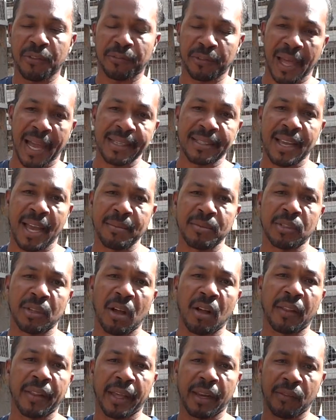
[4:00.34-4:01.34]
fly times and
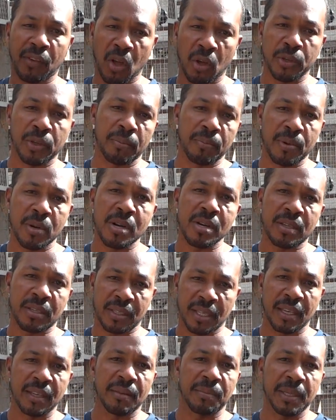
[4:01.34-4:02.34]
all that of all your birds
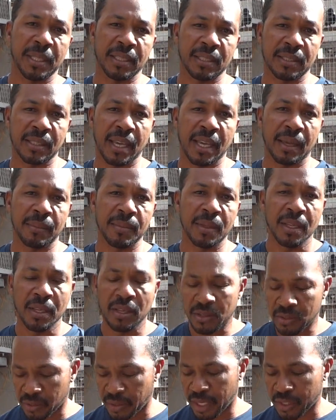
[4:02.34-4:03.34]
tend to be the same.
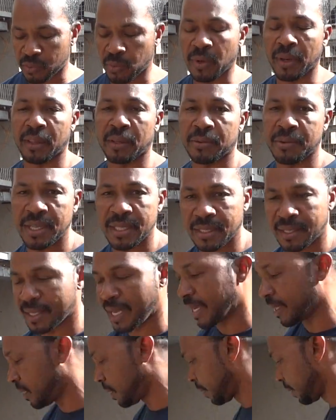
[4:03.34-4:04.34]
So that's one of the reasons
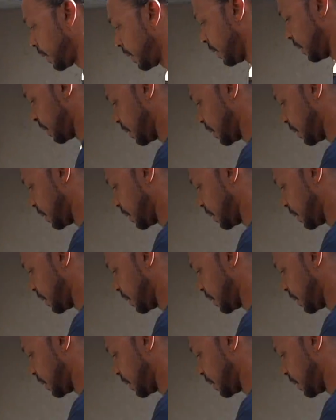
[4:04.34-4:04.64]
I do it.